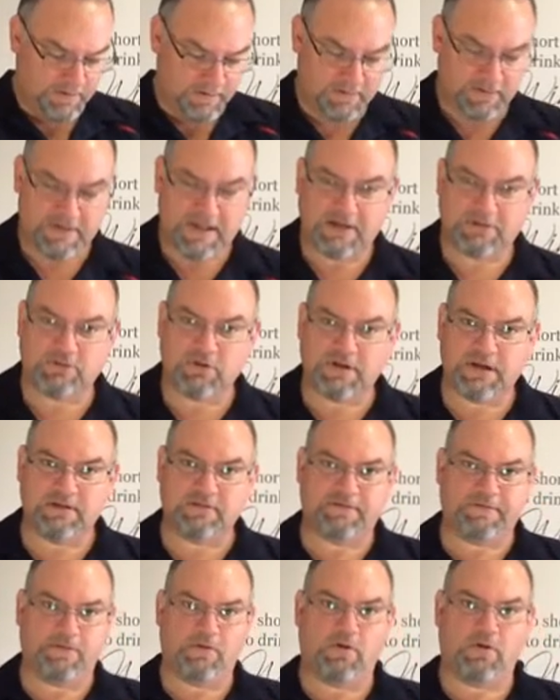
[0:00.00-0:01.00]
They're looking
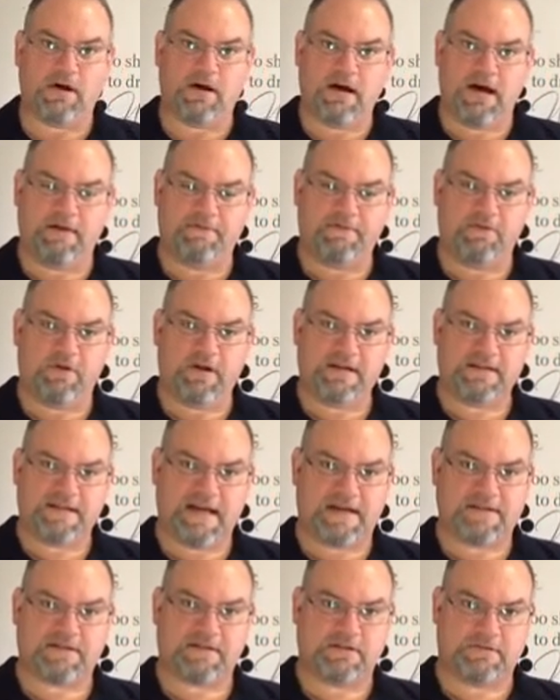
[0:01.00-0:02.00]
for a very
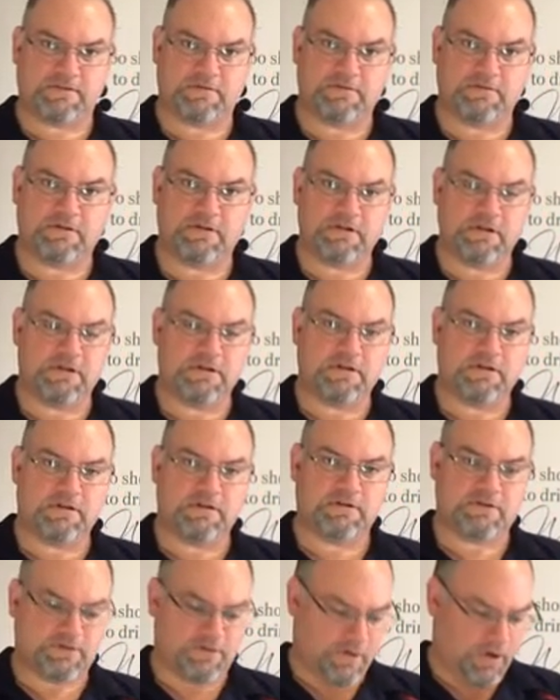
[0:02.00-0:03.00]

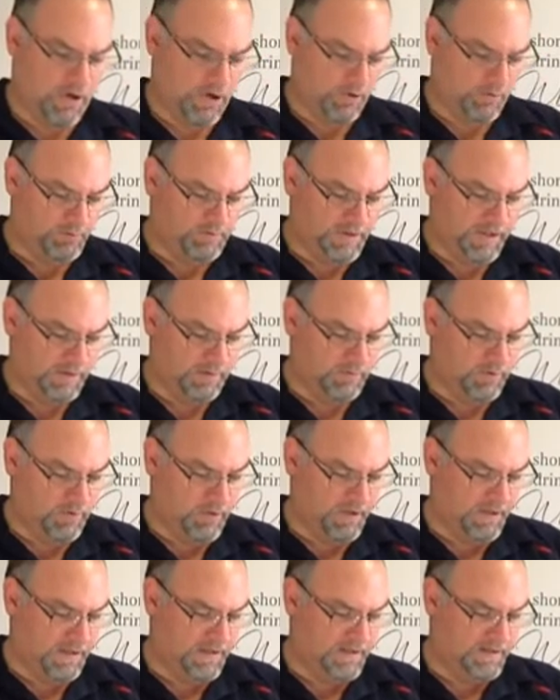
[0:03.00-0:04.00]
Tuscan-style blend
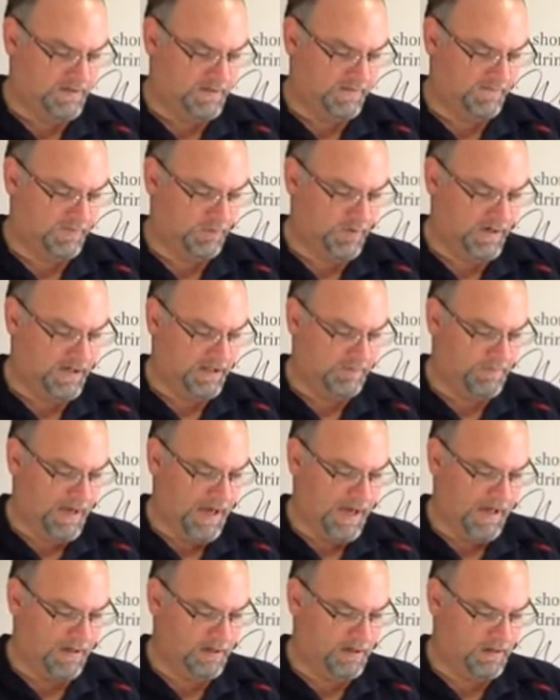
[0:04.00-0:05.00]
wine here. So if I read the
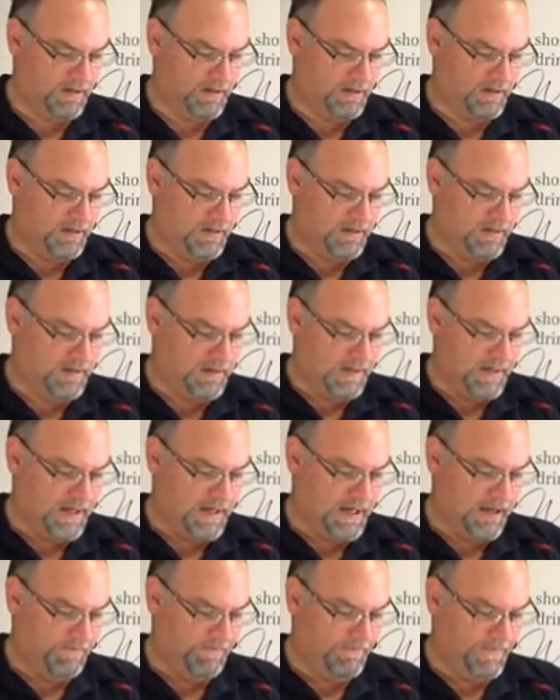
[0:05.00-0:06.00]
back,
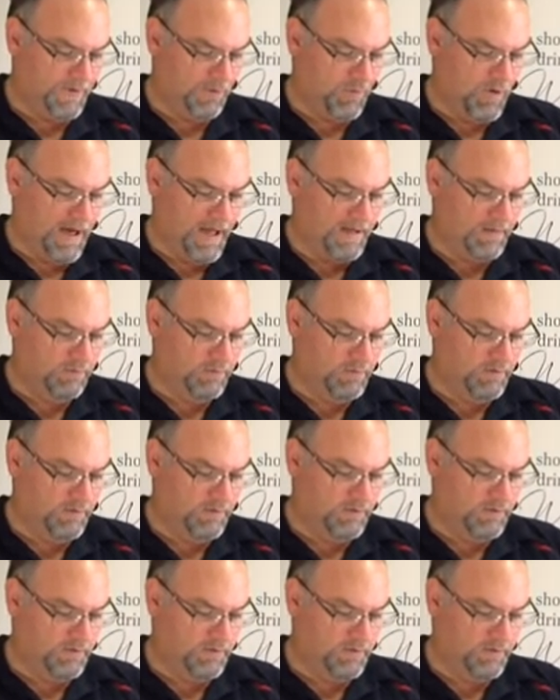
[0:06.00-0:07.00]
the
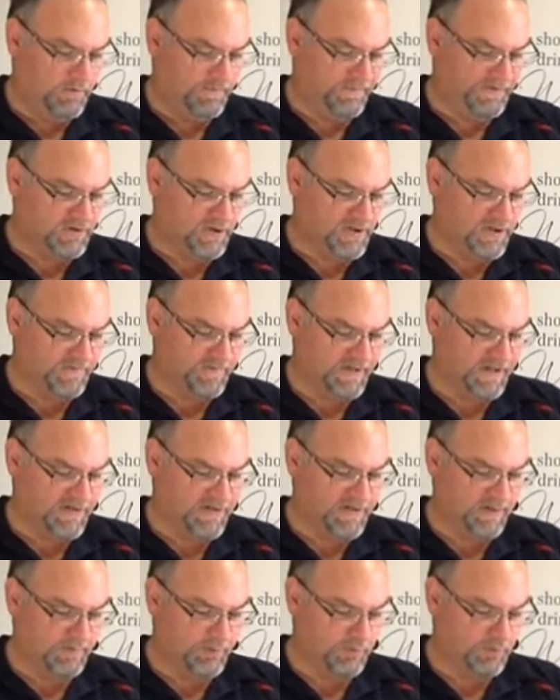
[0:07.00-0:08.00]
Waywood philosophy is
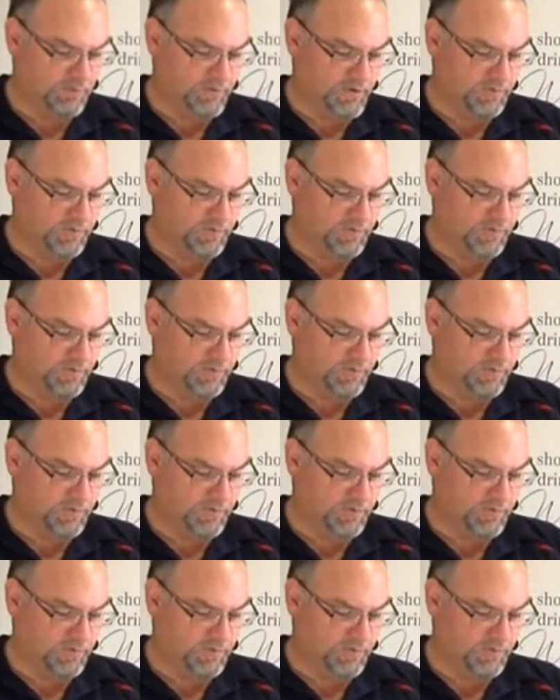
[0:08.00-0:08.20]
simple. To